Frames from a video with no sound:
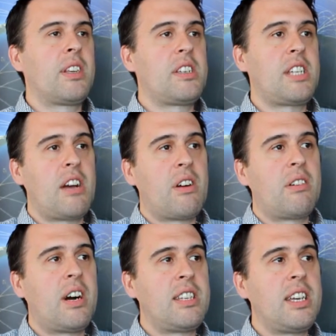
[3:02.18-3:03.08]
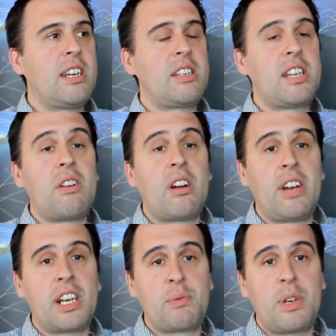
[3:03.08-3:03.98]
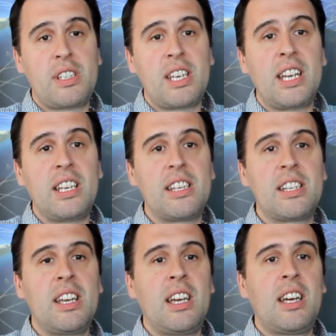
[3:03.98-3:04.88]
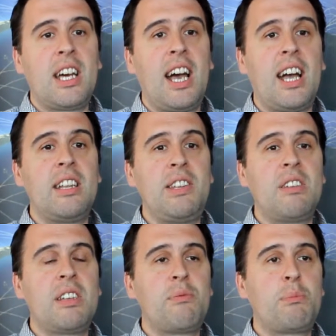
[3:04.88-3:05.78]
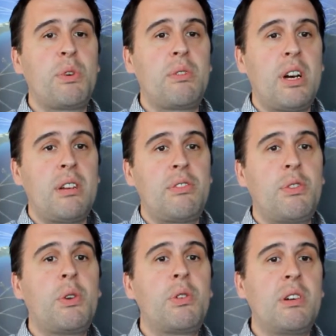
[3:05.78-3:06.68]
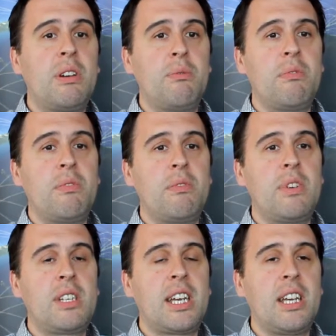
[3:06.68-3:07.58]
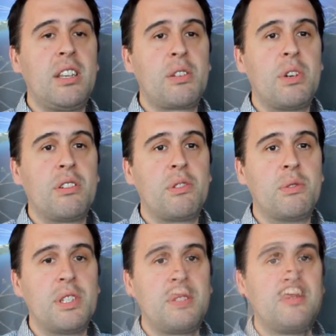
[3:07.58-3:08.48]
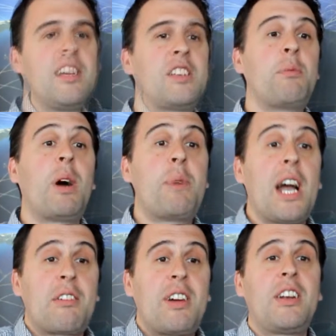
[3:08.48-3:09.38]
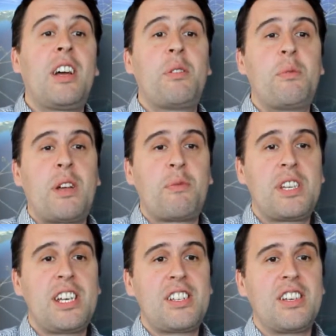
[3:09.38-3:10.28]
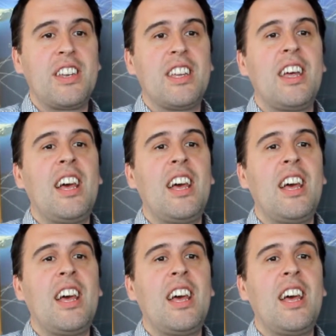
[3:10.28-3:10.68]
share our ideas, share our expertise, and provide a forum for taking this work forward. So by background, I'm a mathematician,